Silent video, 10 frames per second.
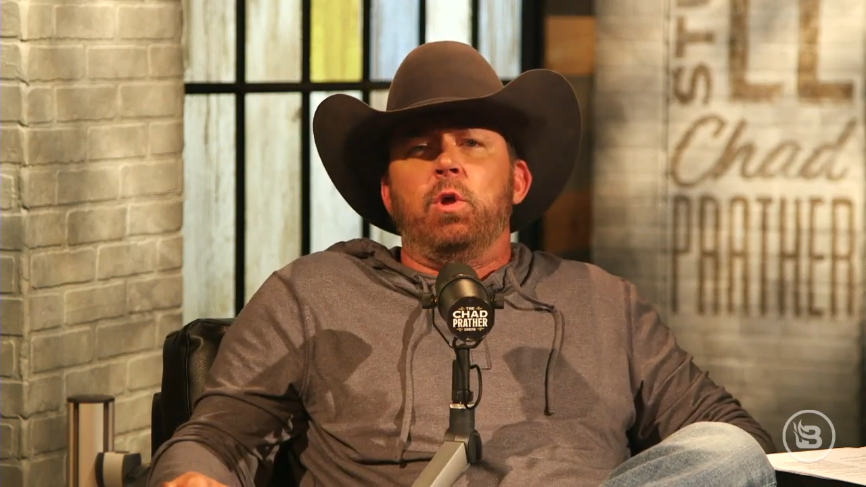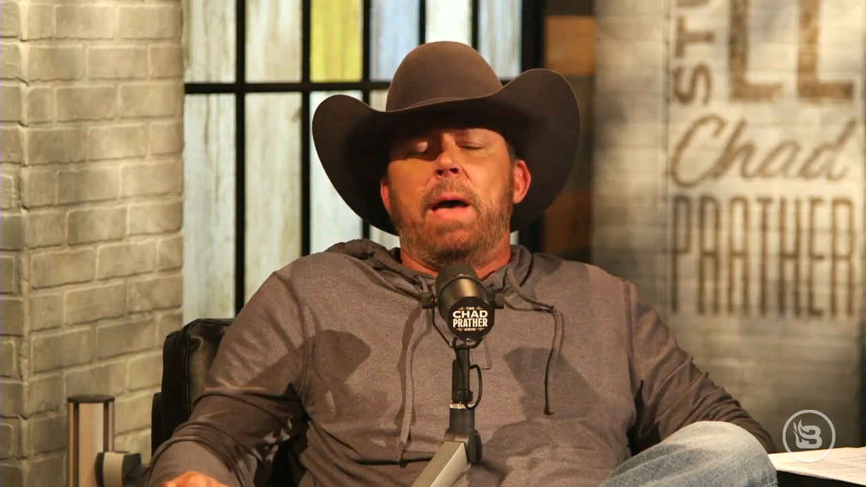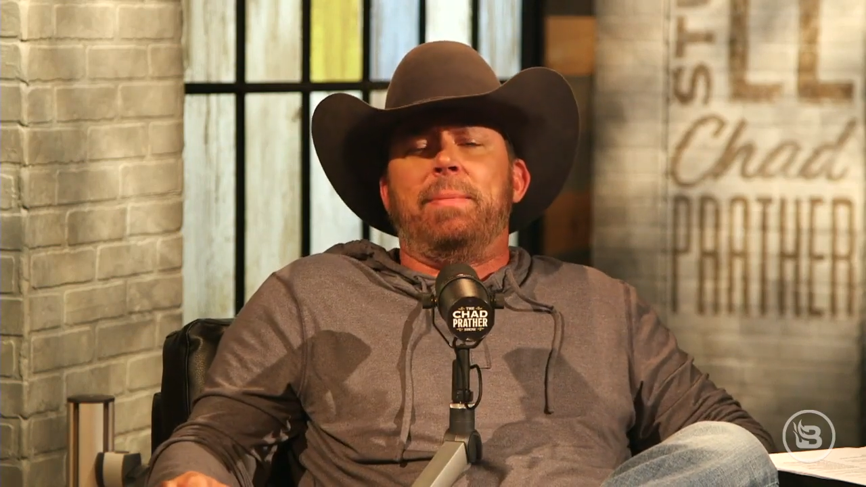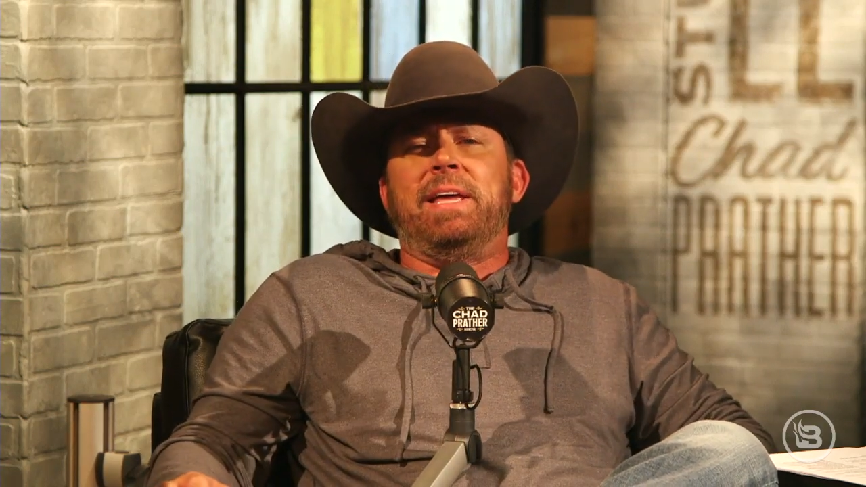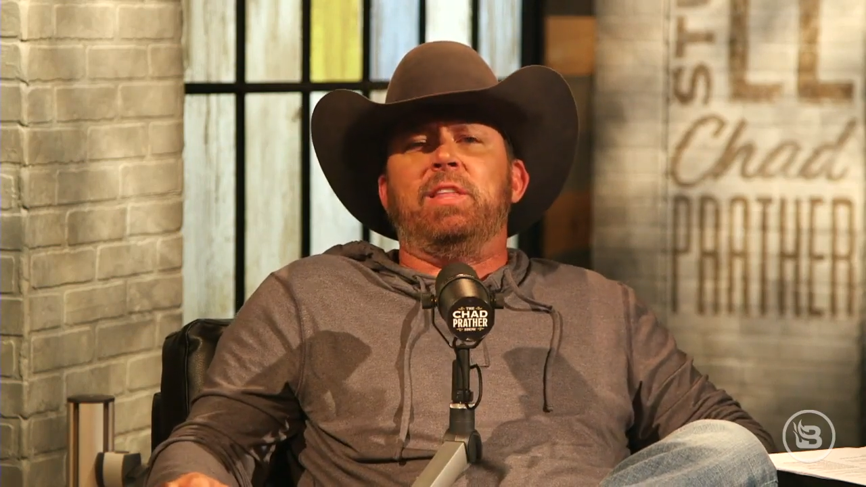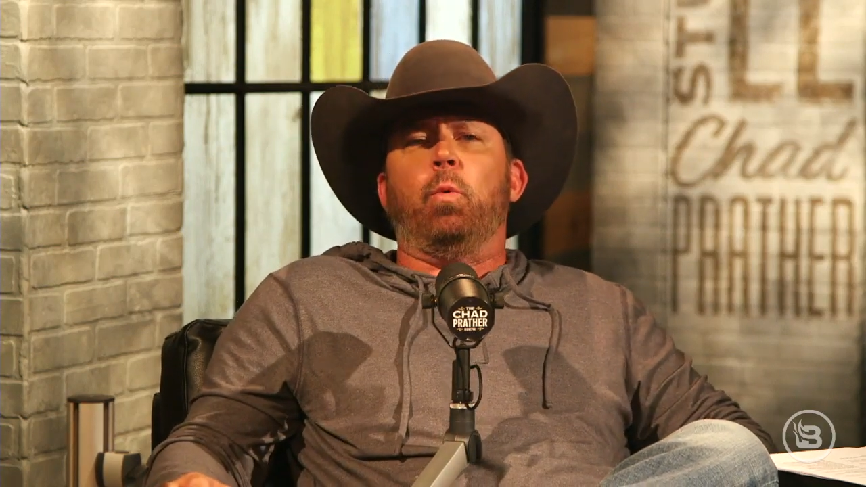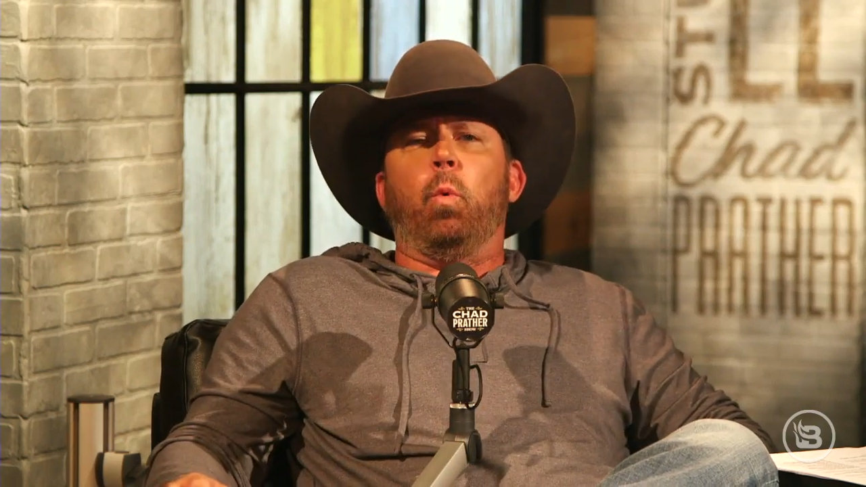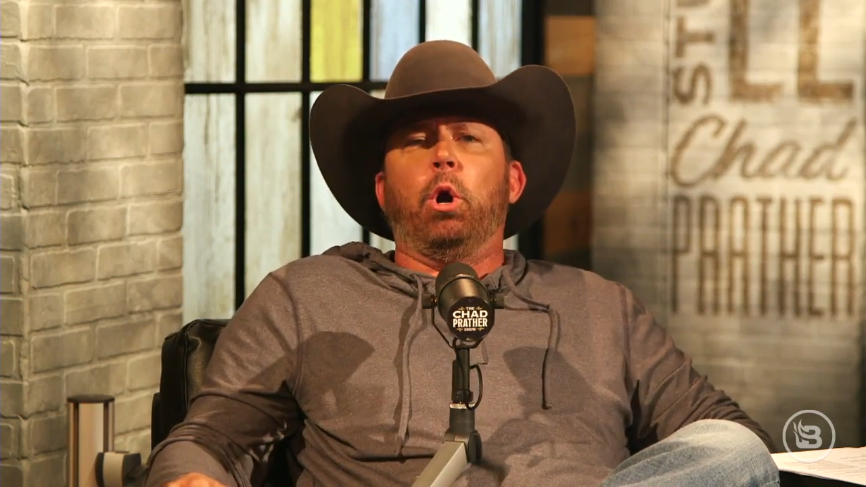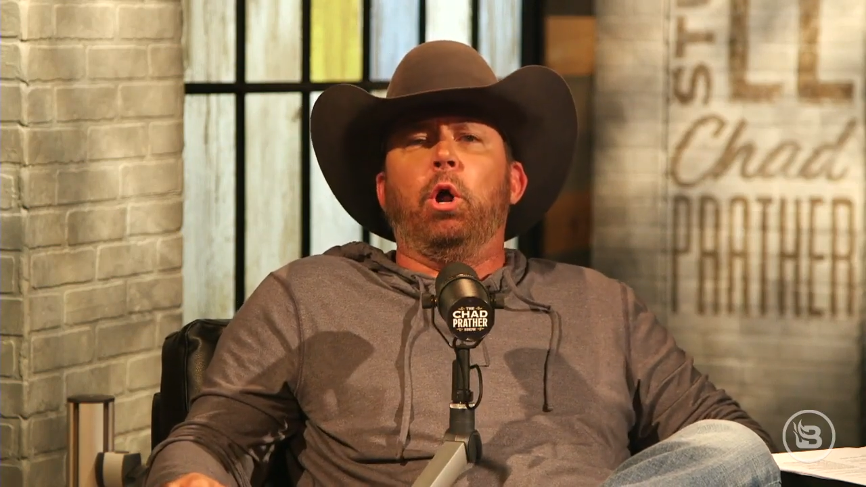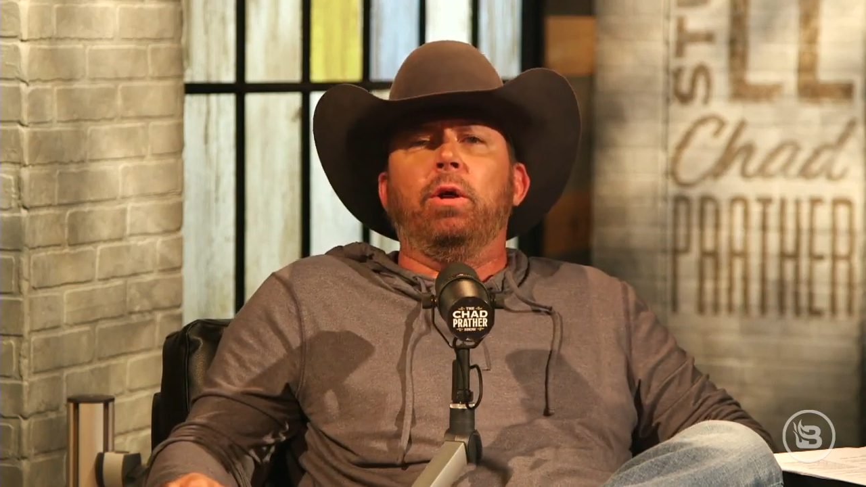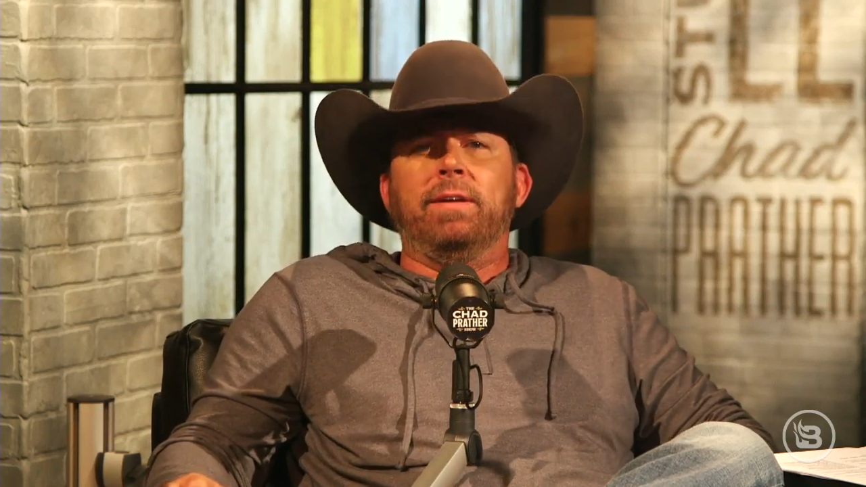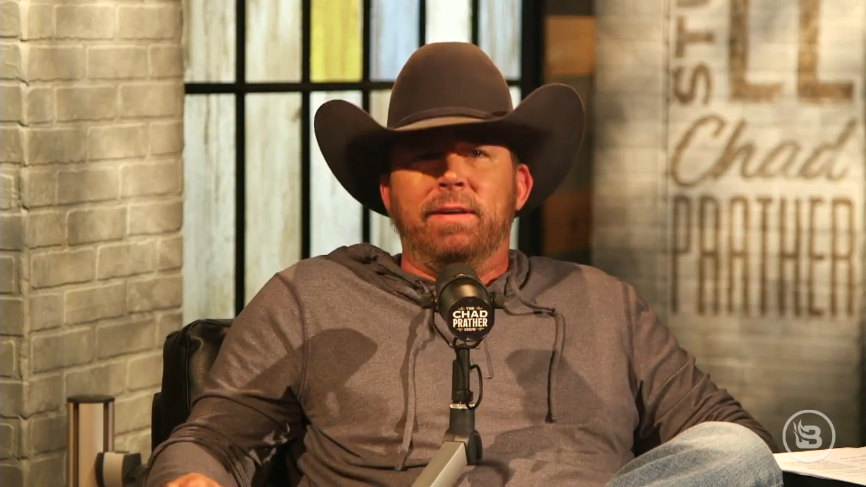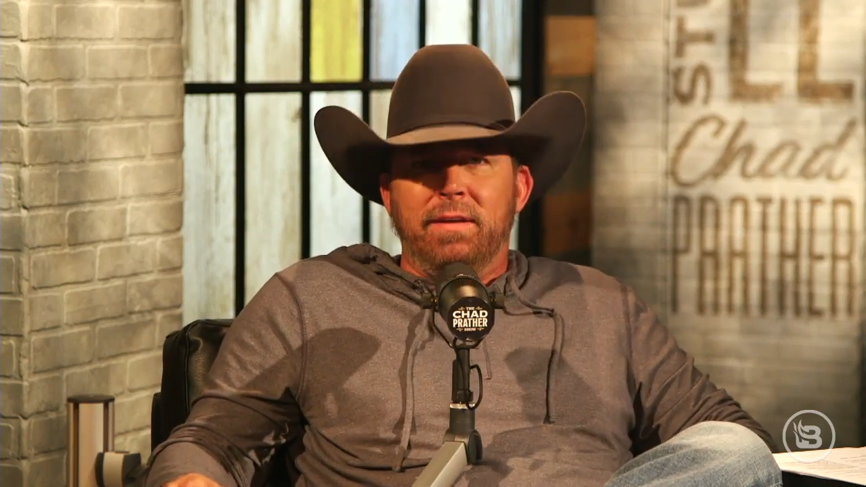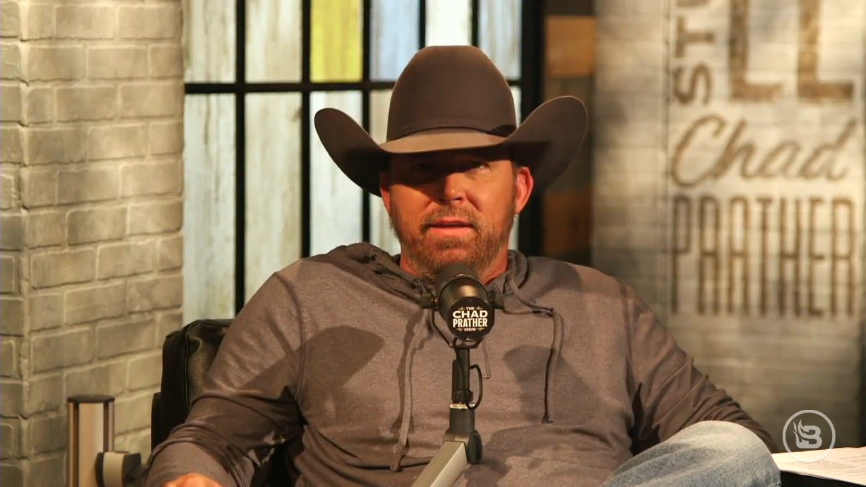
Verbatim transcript: the, happening in the world.